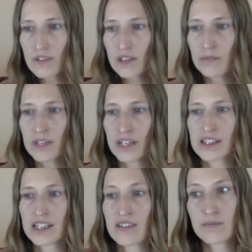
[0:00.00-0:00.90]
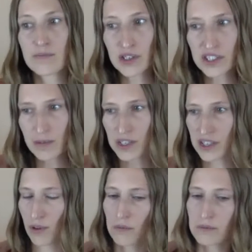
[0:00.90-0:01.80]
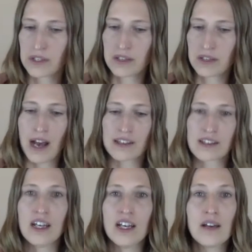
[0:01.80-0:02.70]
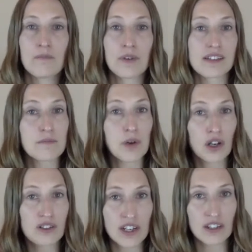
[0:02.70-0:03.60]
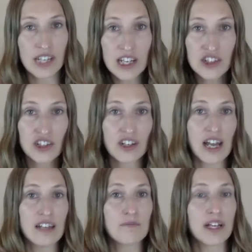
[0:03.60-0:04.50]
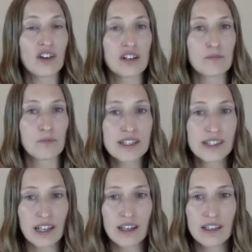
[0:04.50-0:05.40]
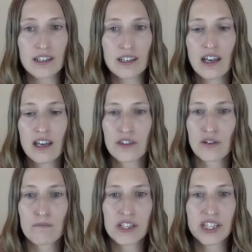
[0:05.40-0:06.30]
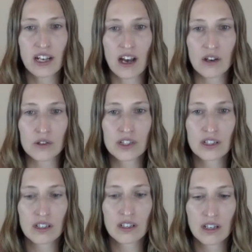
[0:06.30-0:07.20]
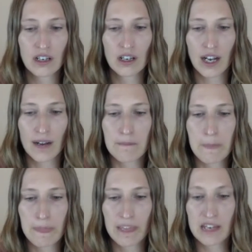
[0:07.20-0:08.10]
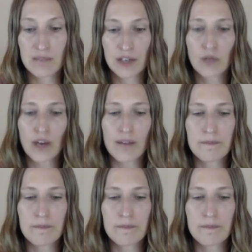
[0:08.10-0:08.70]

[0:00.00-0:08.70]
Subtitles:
because they've experienced them as a problem in the past, but it's a part of their nature. And by not embracing it, they're missing out in a big way.